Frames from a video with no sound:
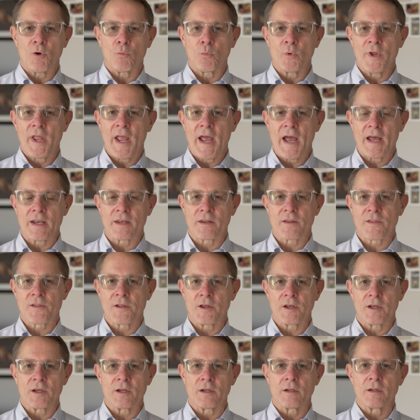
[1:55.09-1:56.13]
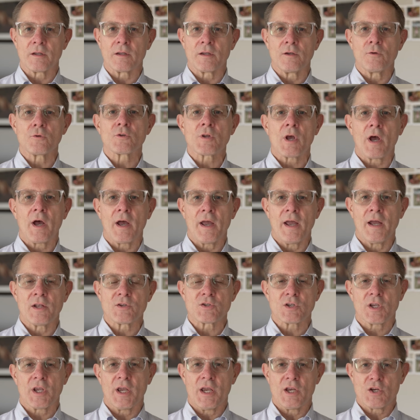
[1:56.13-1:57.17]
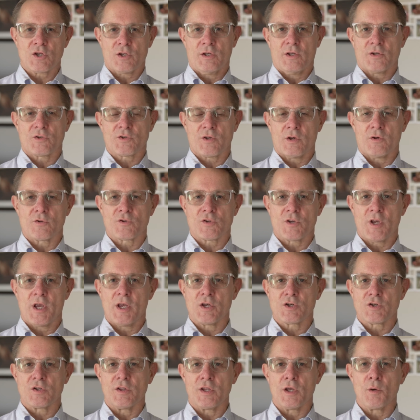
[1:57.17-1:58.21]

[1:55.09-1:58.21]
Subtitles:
We had the Utah Education Association,